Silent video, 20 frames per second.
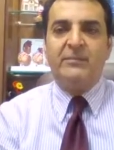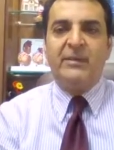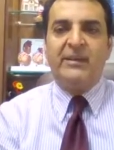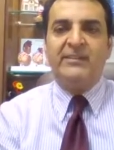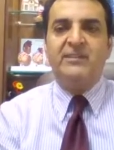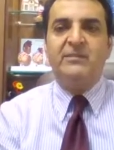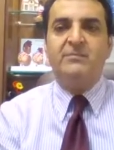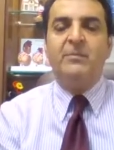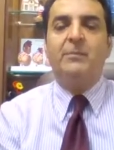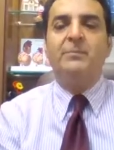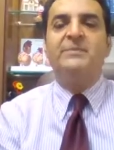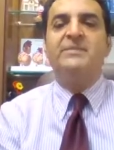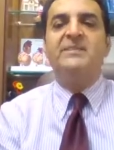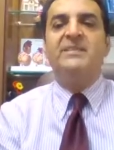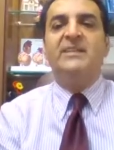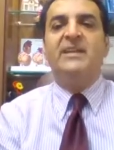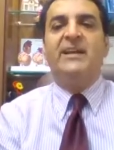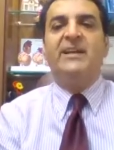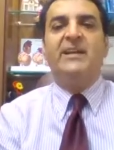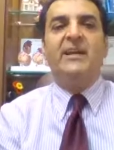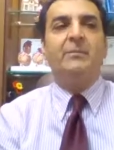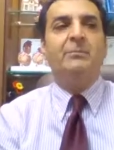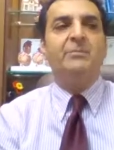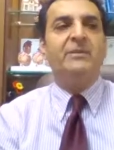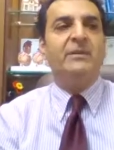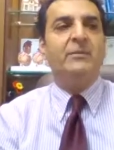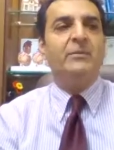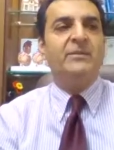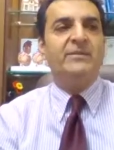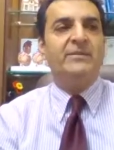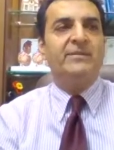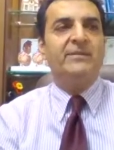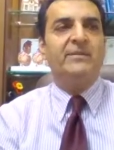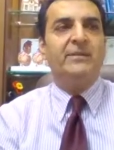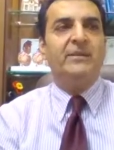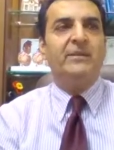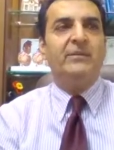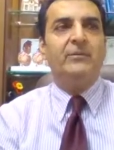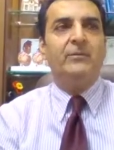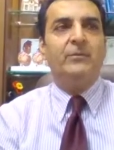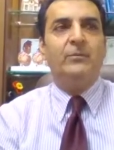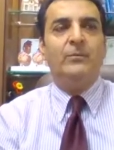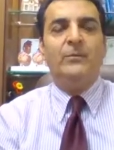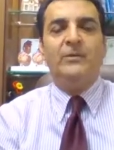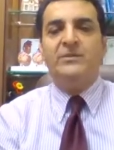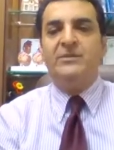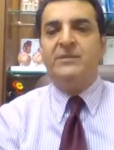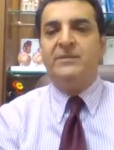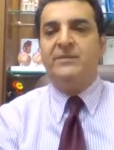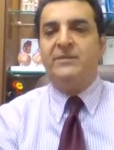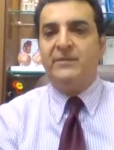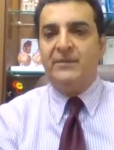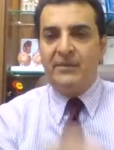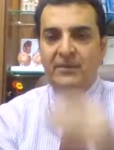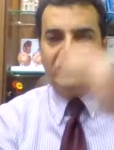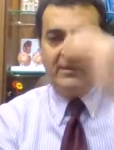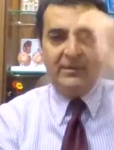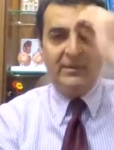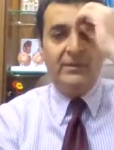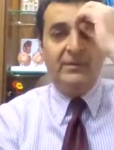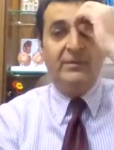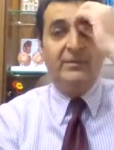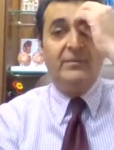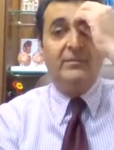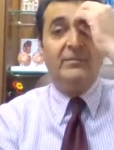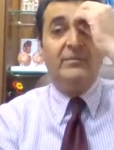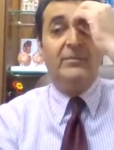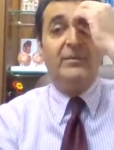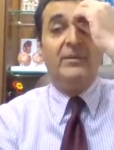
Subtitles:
maximum CIMT, which is the